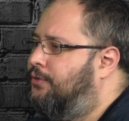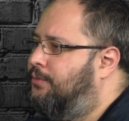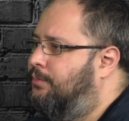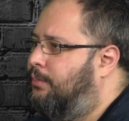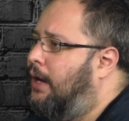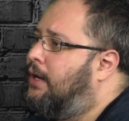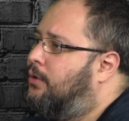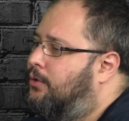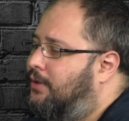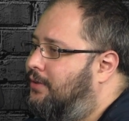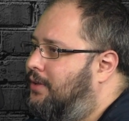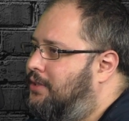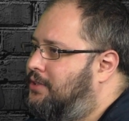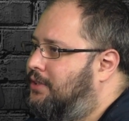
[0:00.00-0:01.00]
micro
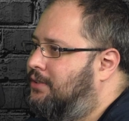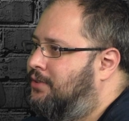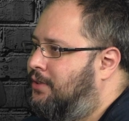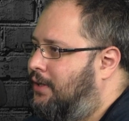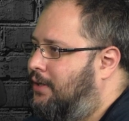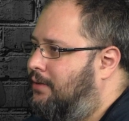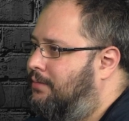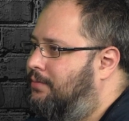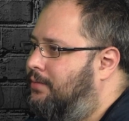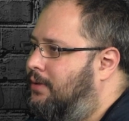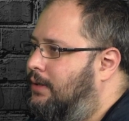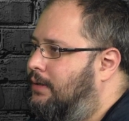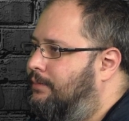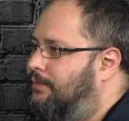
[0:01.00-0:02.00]
decisions of
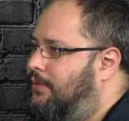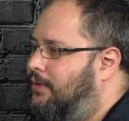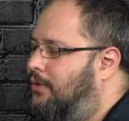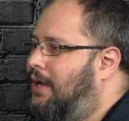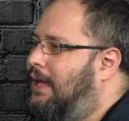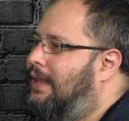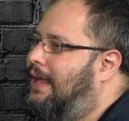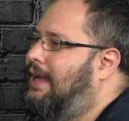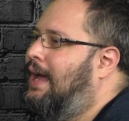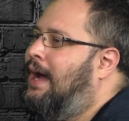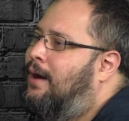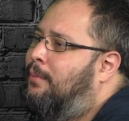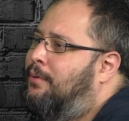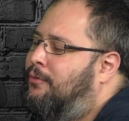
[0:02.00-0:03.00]
okay, like
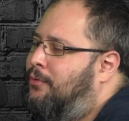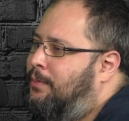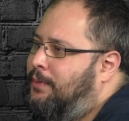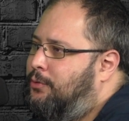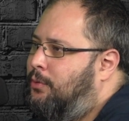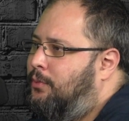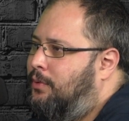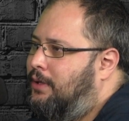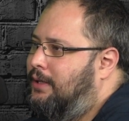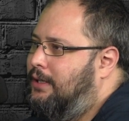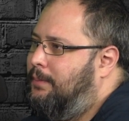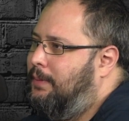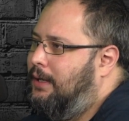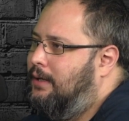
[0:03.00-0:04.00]
how performant do we really need
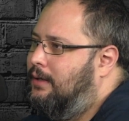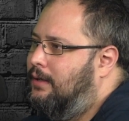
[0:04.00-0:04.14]
to be?